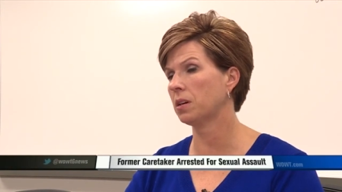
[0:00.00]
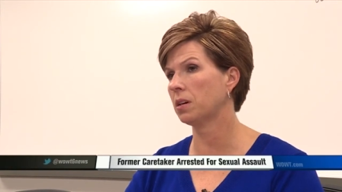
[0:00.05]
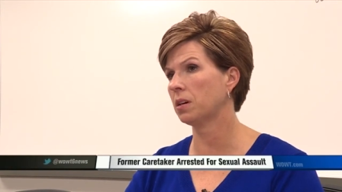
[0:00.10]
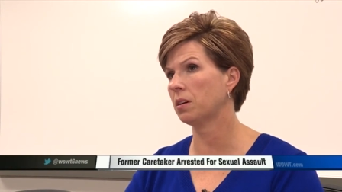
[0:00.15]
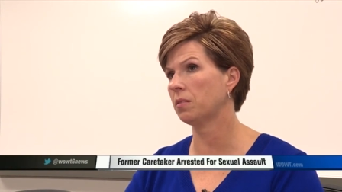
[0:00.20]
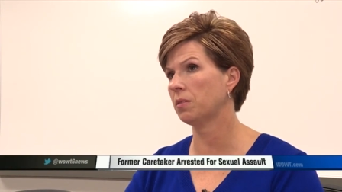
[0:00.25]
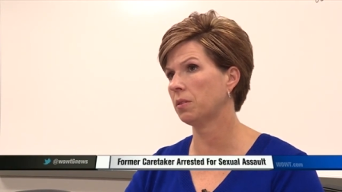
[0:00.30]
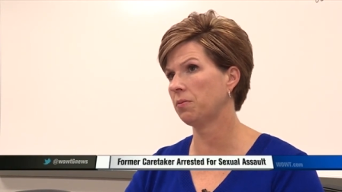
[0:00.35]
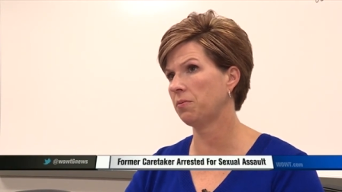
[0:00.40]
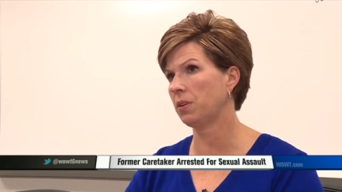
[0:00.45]

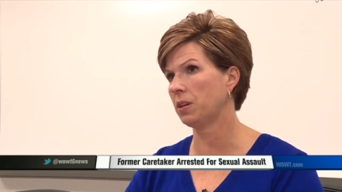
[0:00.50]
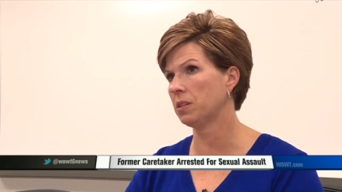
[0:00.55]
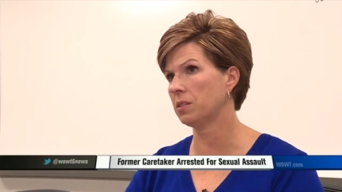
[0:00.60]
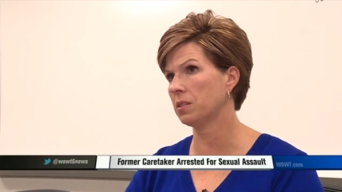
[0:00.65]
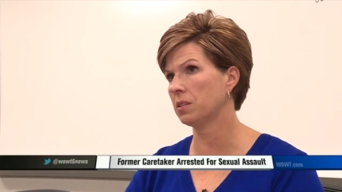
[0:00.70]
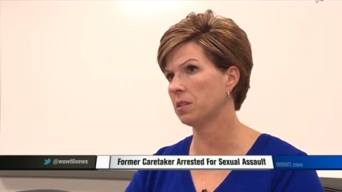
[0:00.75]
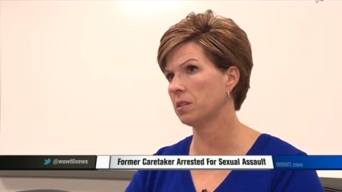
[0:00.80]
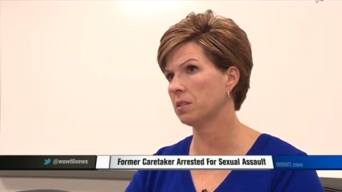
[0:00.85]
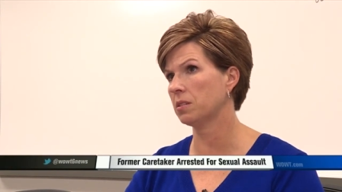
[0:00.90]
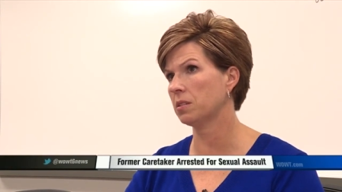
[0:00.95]
of
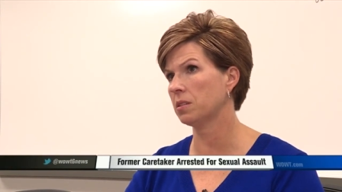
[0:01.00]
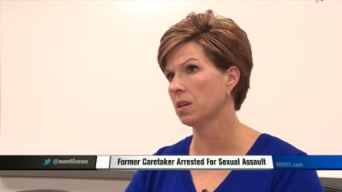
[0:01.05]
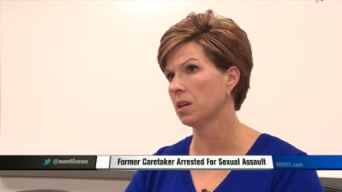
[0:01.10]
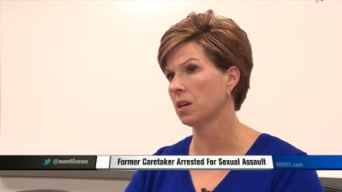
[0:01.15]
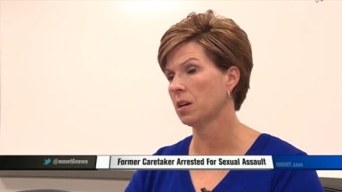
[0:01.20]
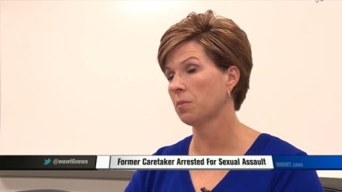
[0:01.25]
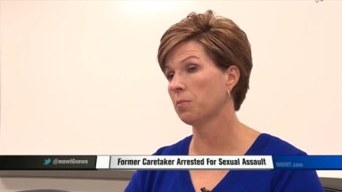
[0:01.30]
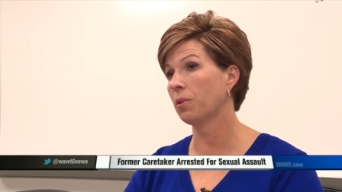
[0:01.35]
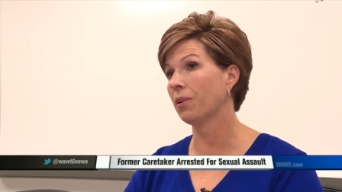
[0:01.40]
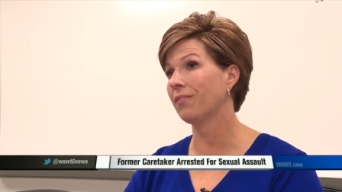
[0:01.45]
offenses
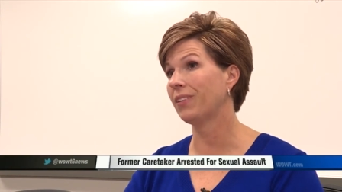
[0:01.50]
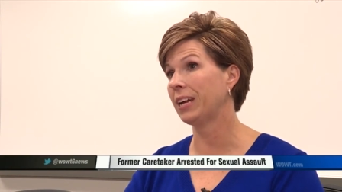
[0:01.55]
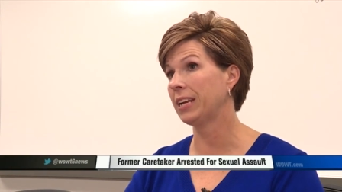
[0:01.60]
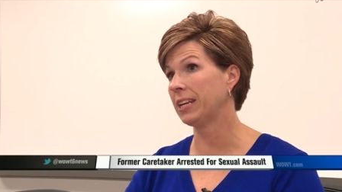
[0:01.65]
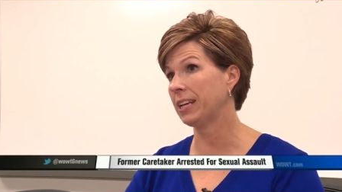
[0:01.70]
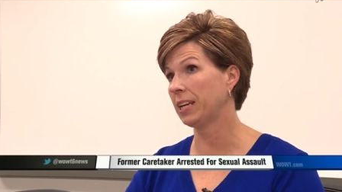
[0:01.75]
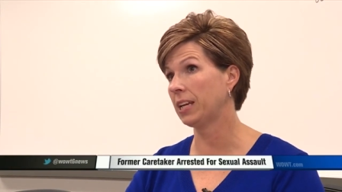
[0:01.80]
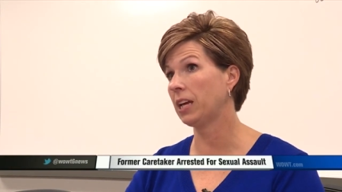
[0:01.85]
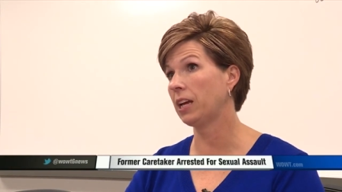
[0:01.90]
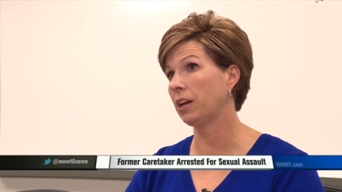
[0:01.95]

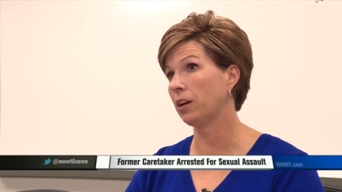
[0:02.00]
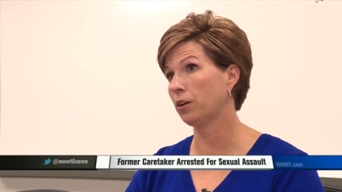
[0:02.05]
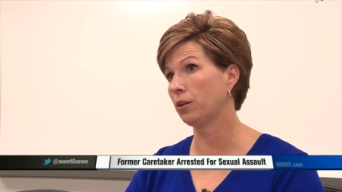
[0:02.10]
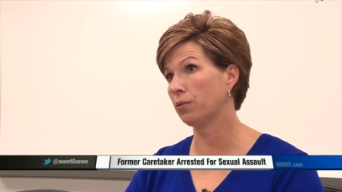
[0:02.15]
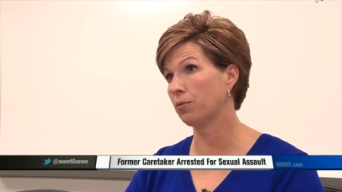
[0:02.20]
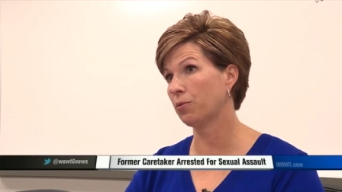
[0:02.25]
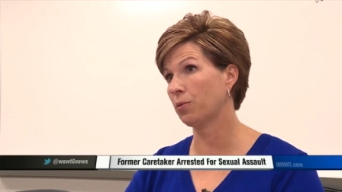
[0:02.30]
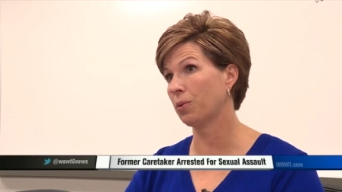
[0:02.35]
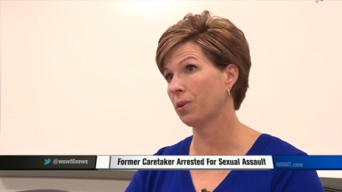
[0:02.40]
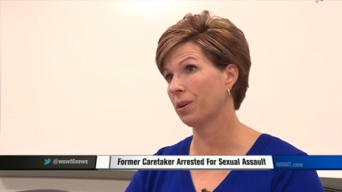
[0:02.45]
providing
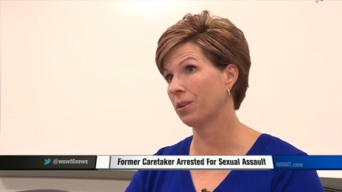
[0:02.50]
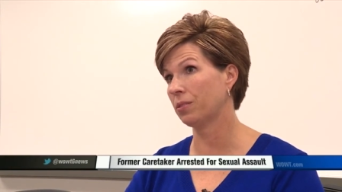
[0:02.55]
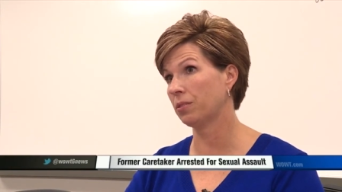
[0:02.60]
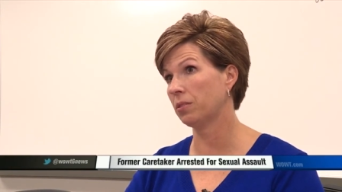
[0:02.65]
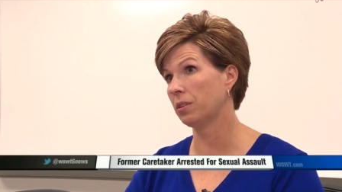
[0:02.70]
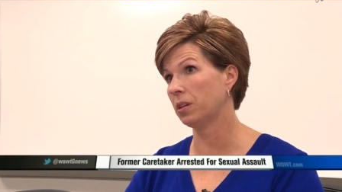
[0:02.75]
care for other